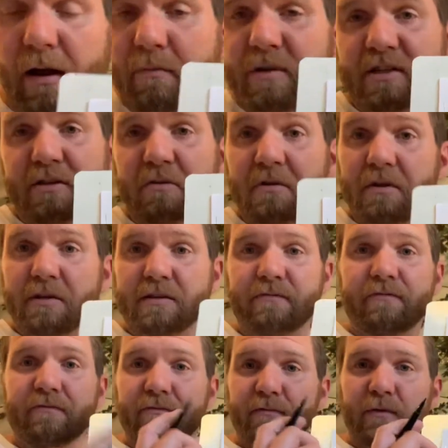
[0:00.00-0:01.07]
I'm just doing this
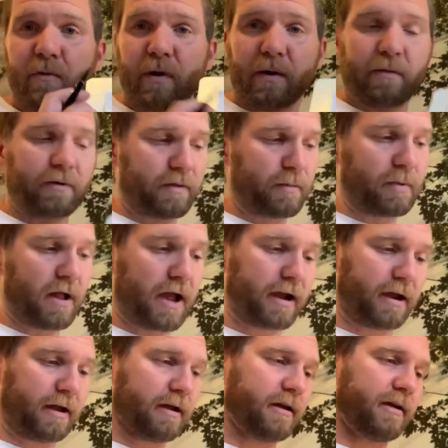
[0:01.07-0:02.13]
quick with the
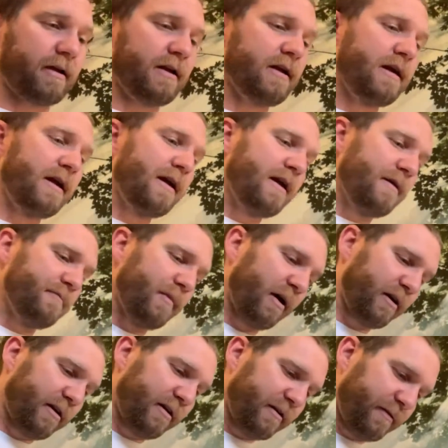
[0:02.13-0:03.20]
black
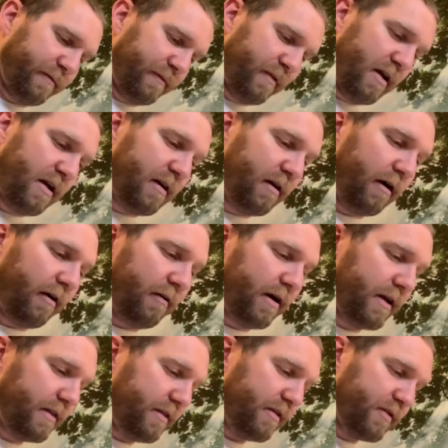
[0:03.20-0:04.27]
marker. All
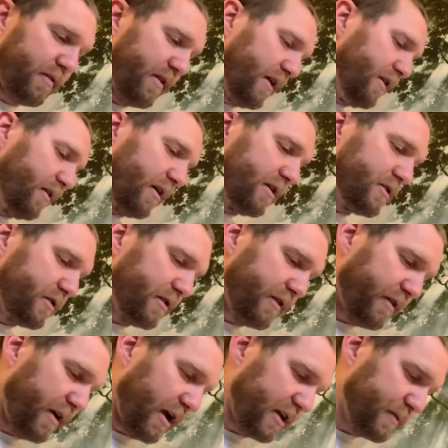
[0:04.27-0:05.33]
right, so then you're gonna turn to
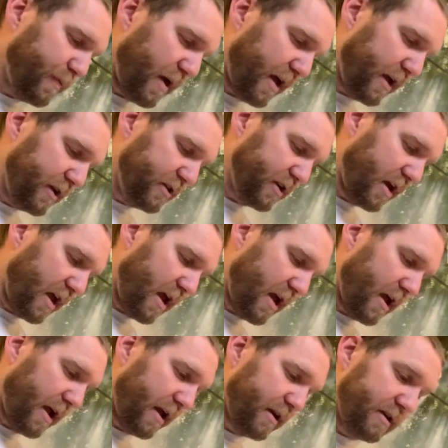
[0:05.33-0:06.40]
the next page,
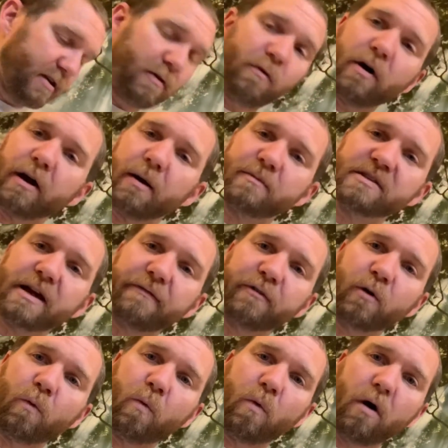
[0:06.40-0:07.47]
and what comes
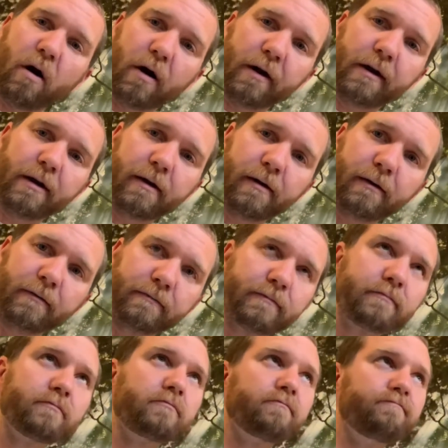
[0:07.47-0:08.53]
after 1?
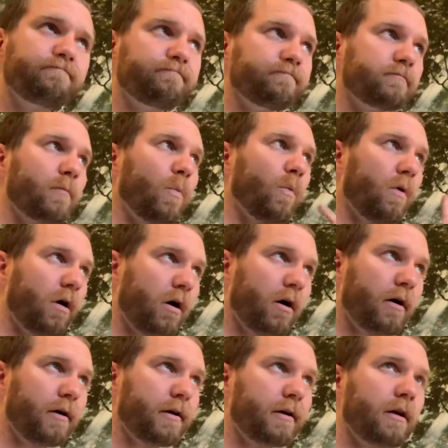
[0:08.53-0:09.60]

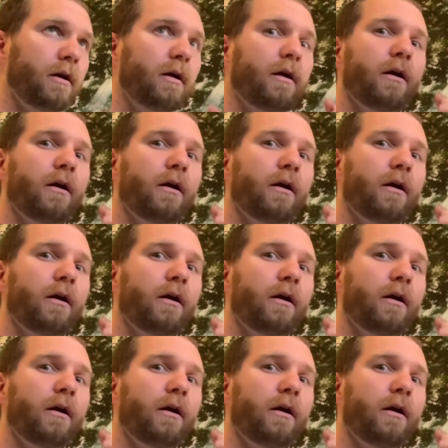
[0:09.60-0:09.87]
1,